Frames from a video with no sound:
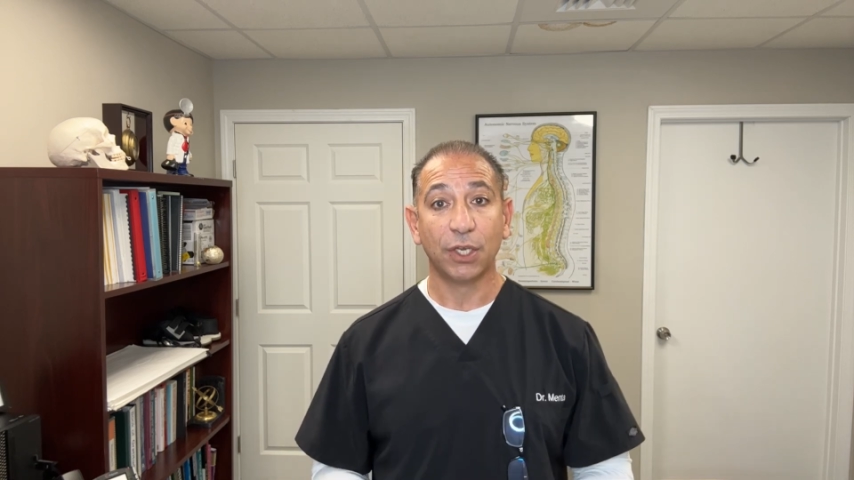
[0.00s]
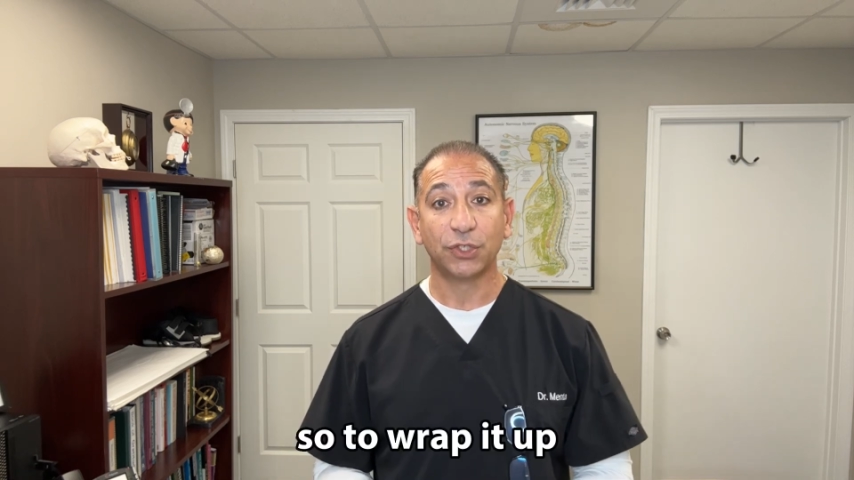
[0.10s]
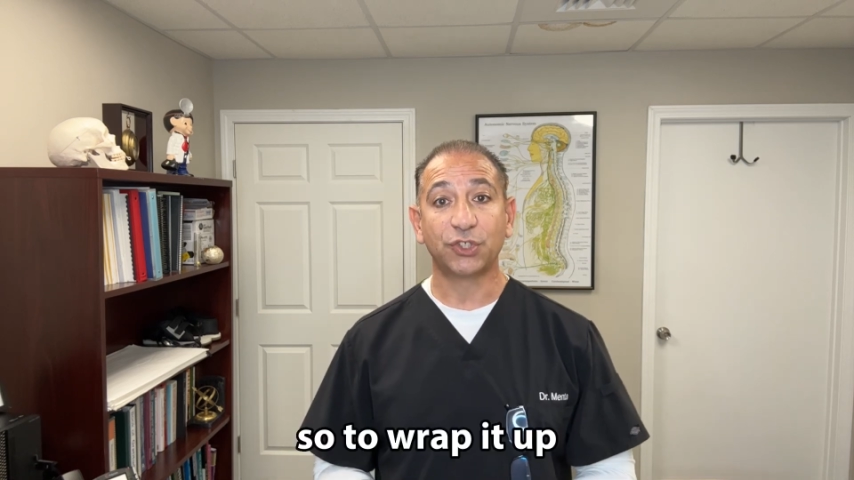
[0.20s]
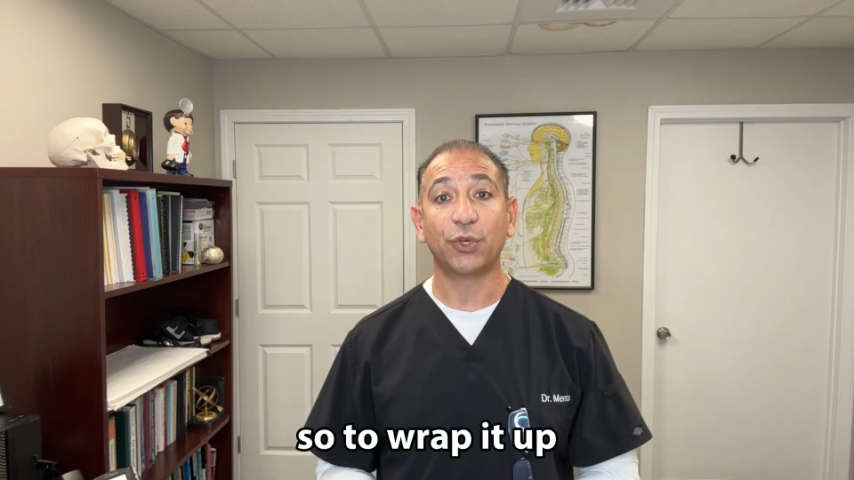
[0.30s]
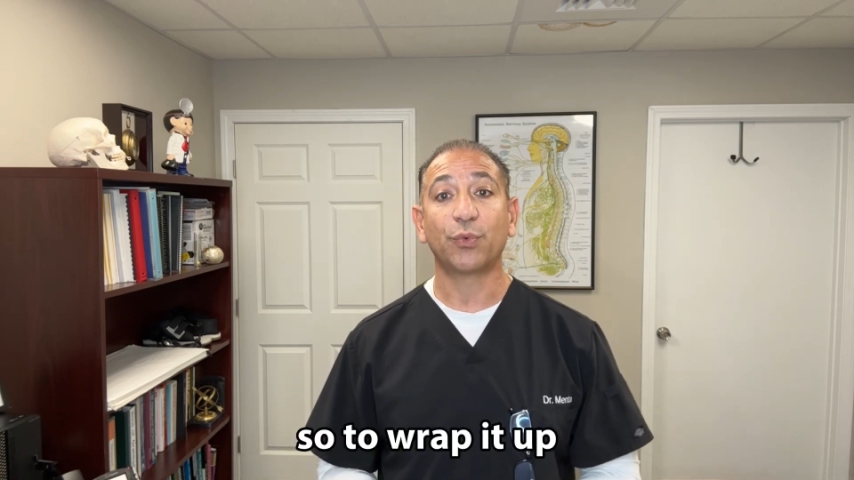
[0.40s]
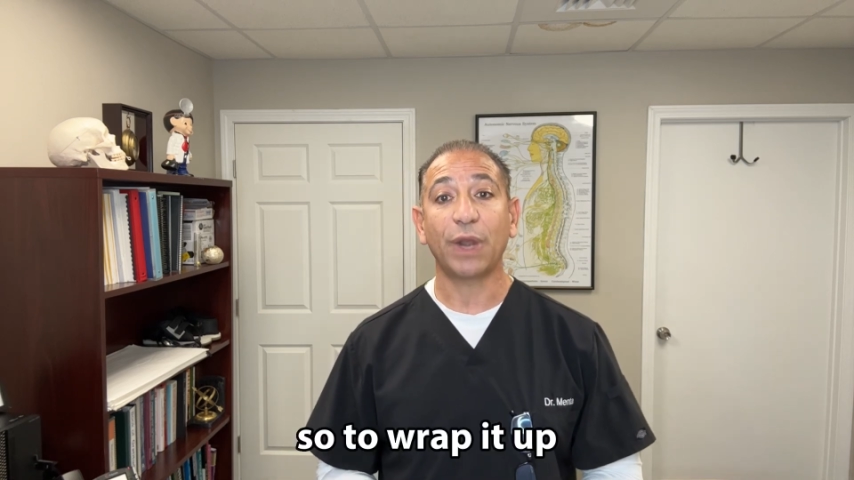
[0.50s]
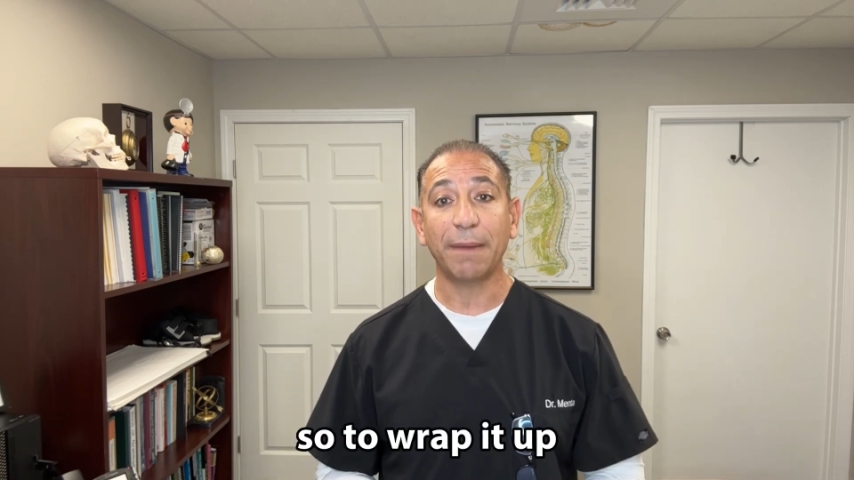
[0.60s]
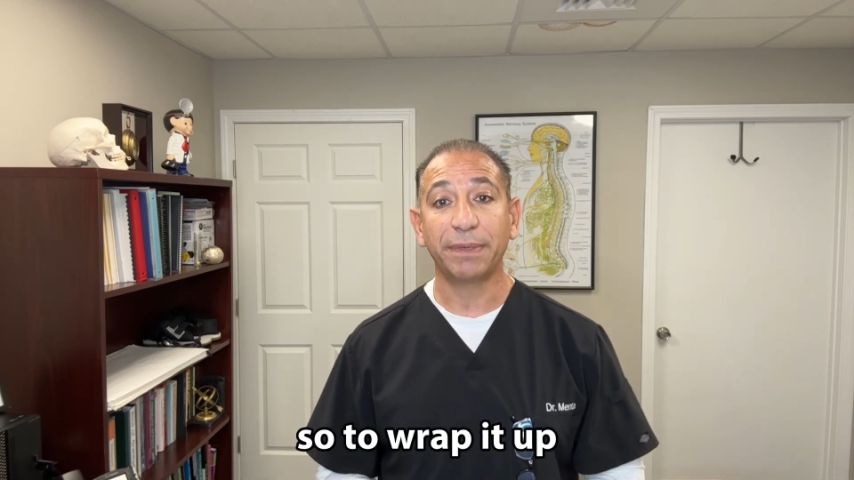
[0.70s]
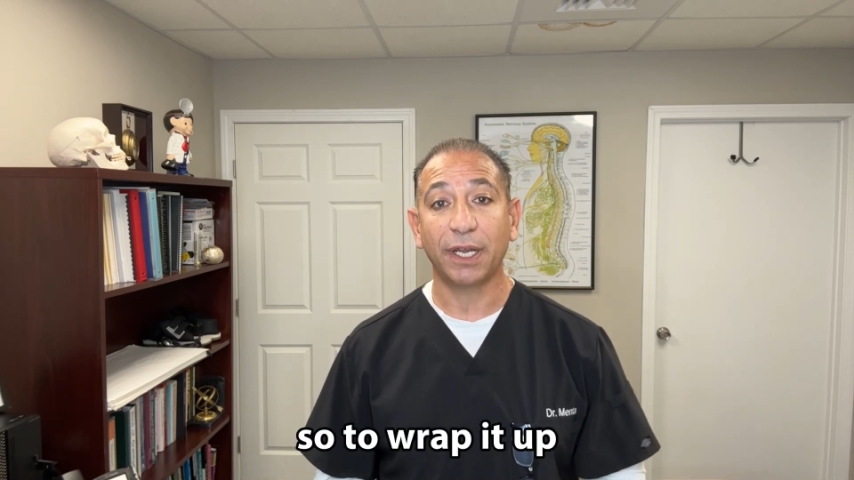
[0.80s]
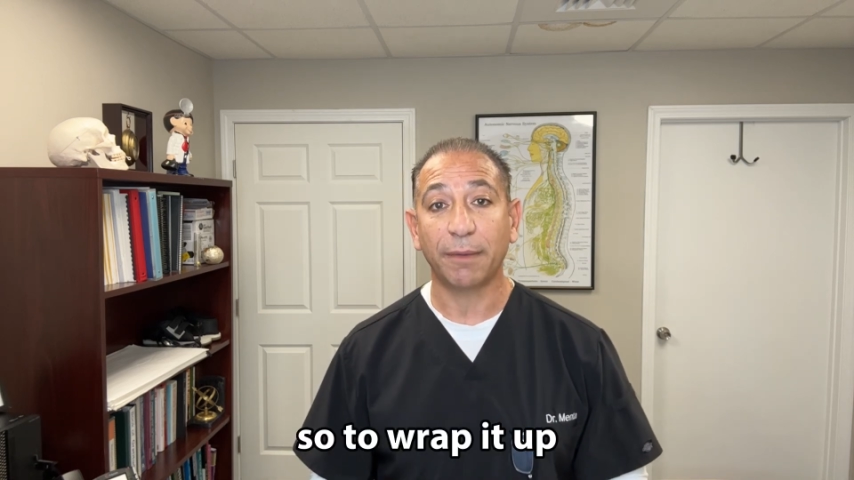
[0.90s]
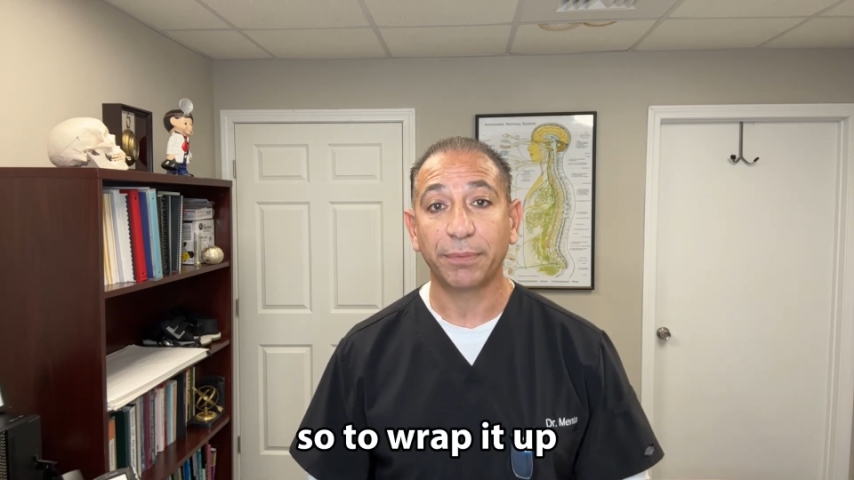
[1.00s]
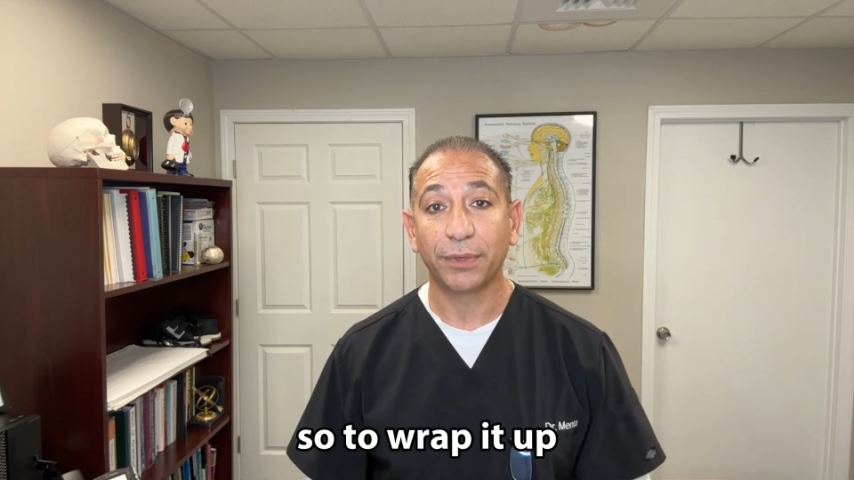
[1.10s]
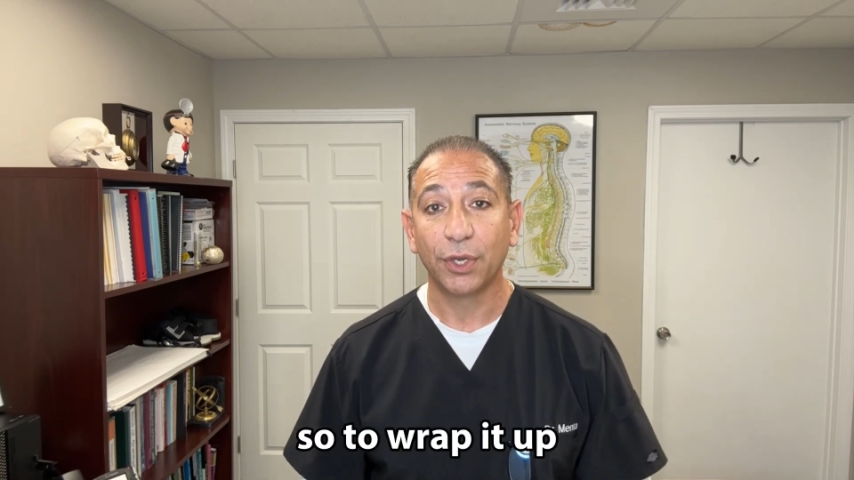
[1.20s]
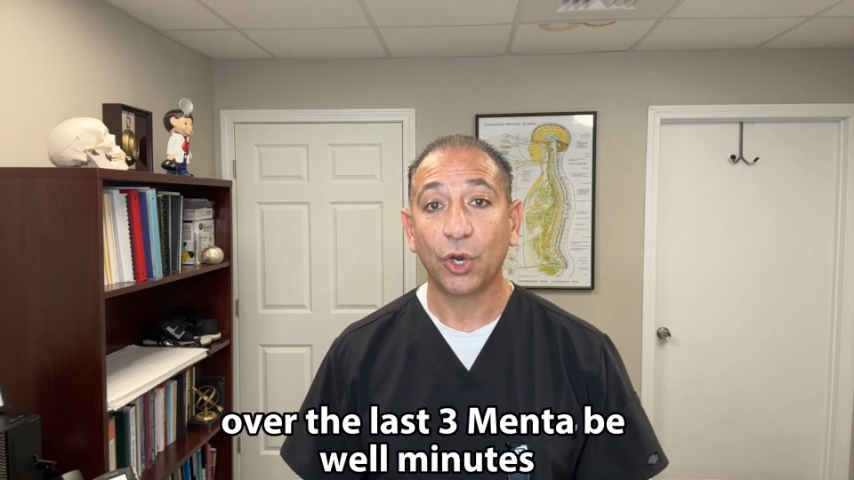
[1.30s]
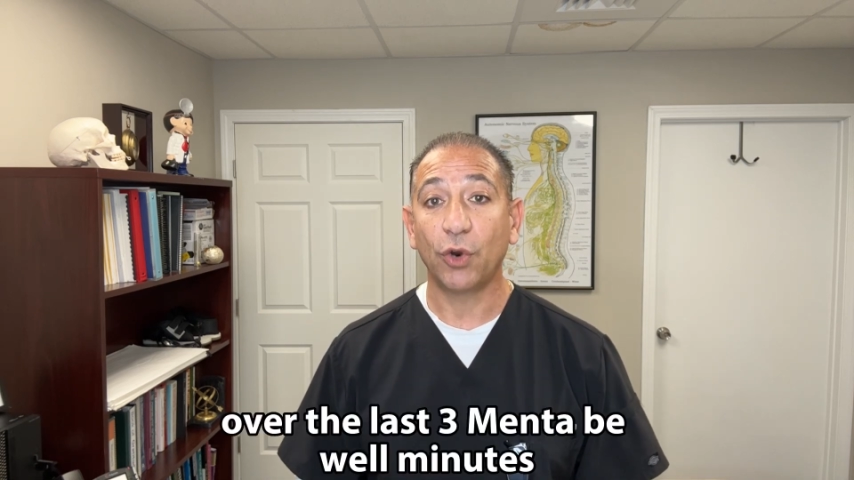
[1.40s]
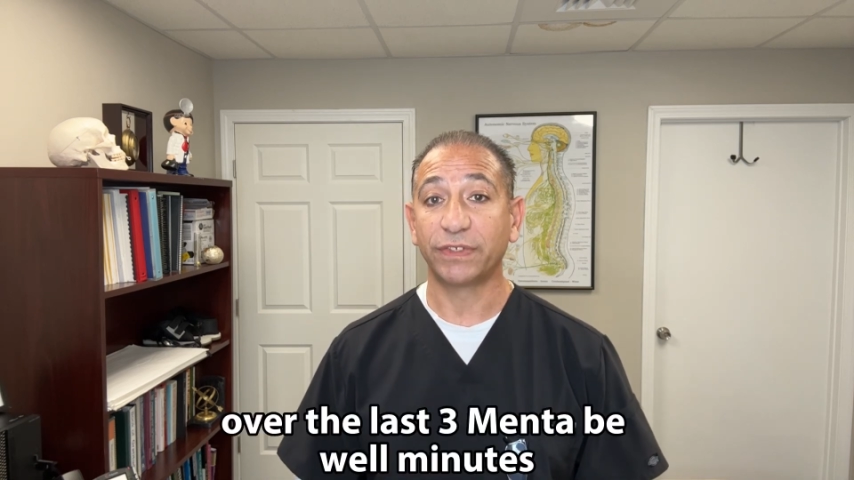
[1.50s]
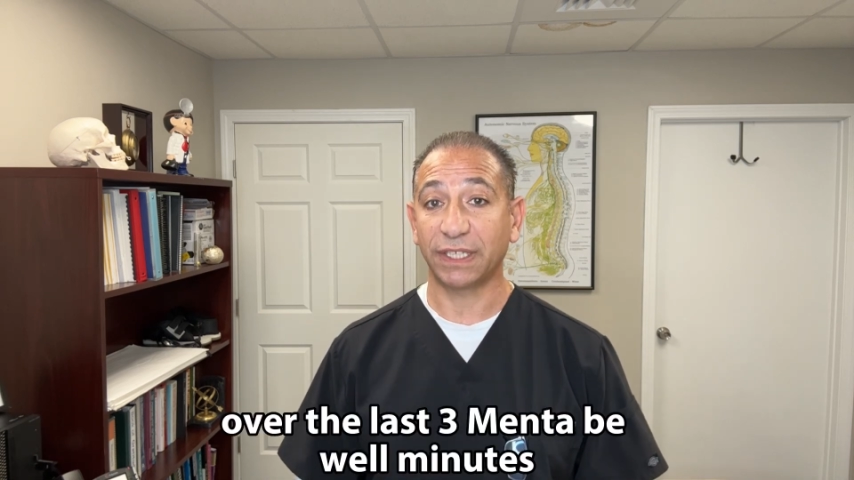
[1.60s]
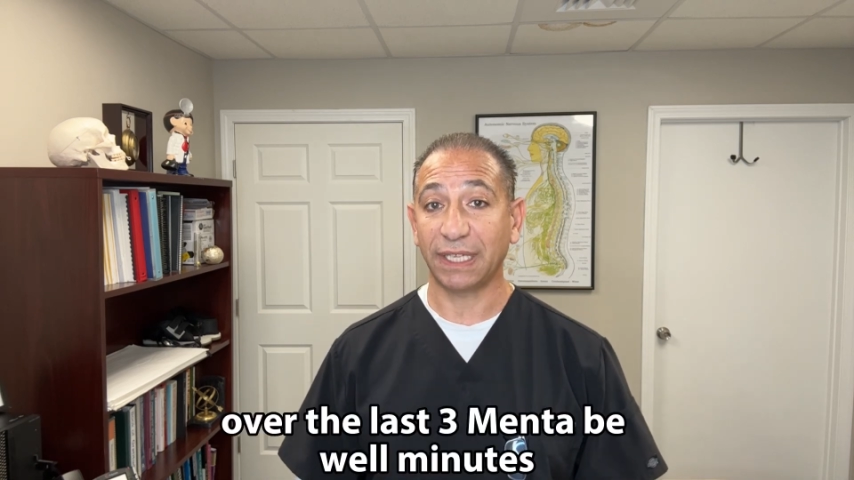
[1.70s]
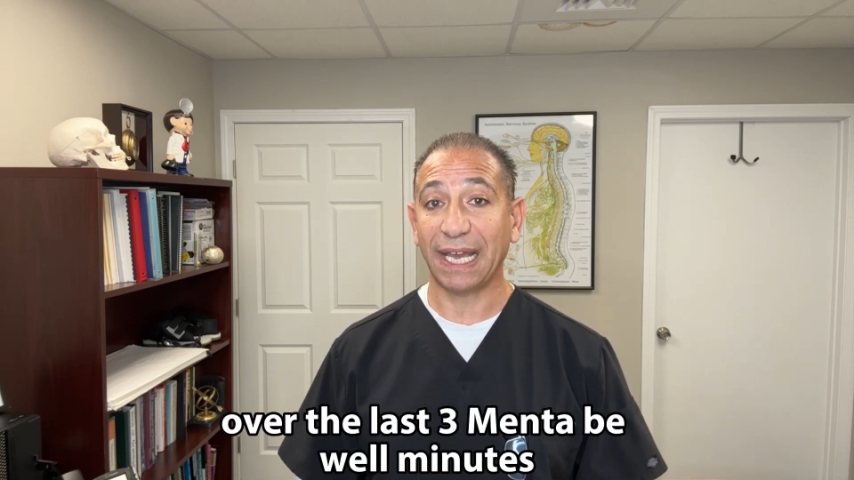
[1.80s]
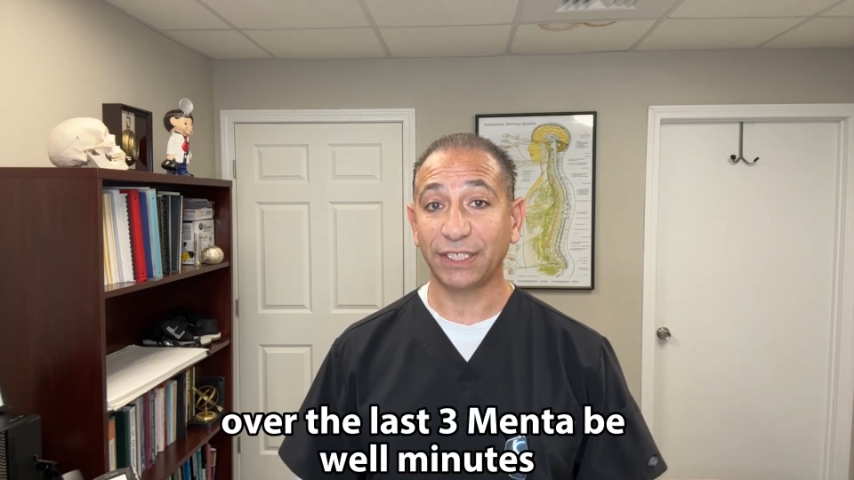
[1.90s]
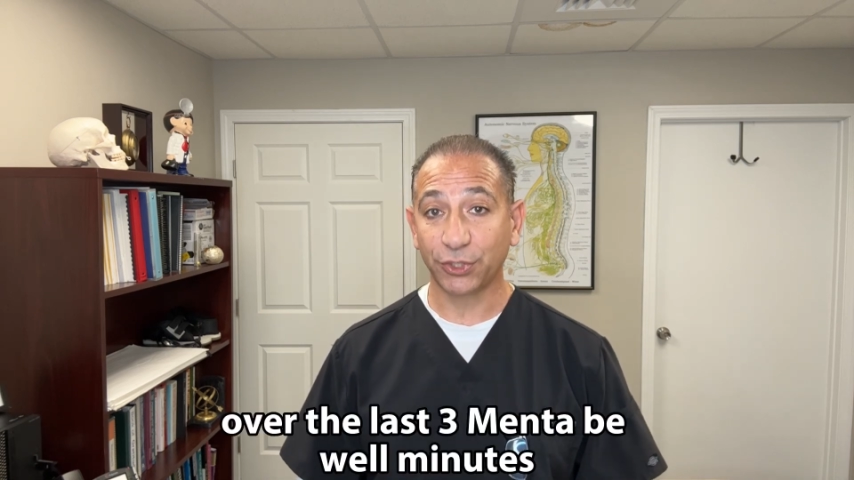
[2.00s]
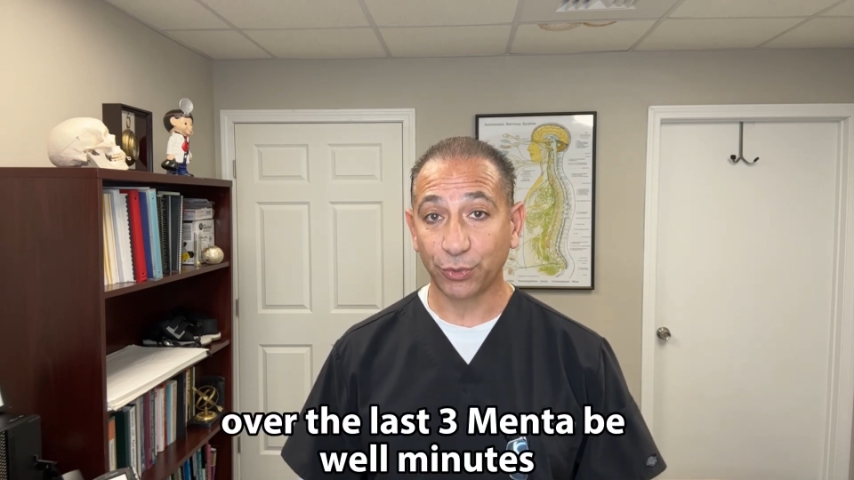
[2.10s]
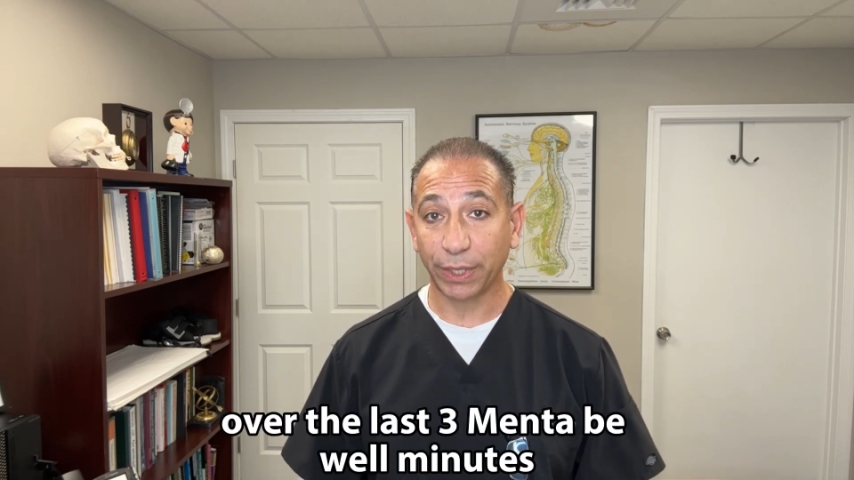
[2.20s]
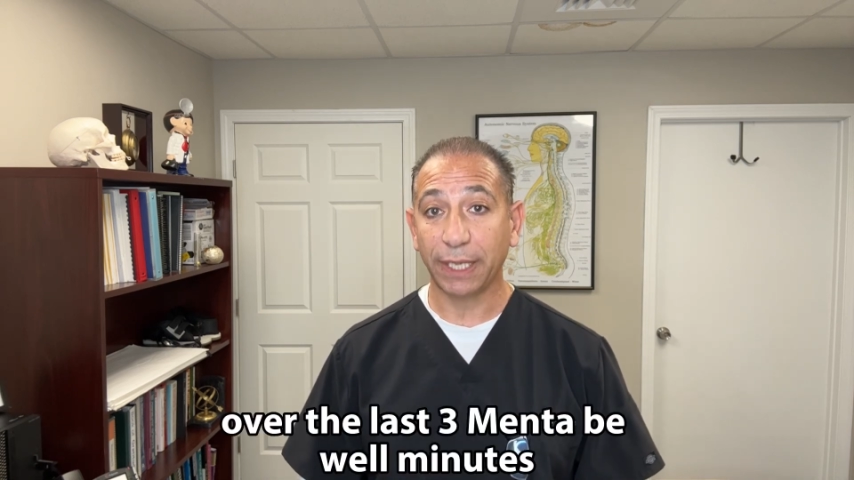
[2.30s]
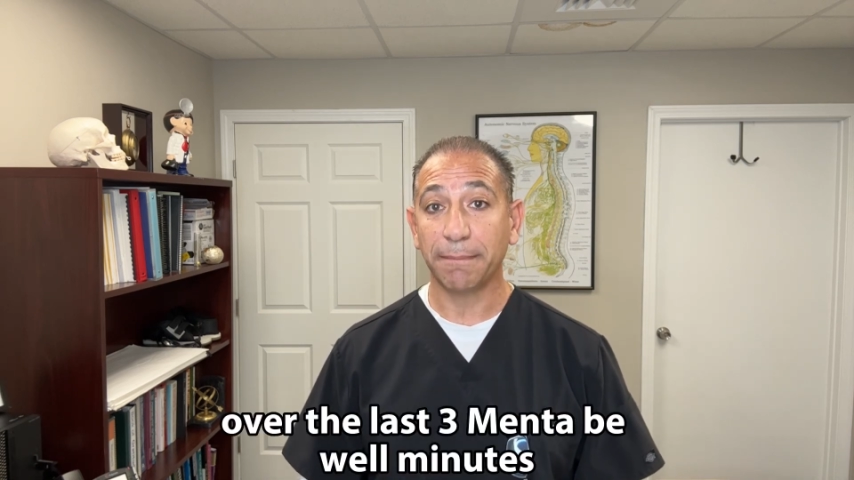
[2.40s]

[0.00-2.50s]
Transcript: So to wrap it up, over the last three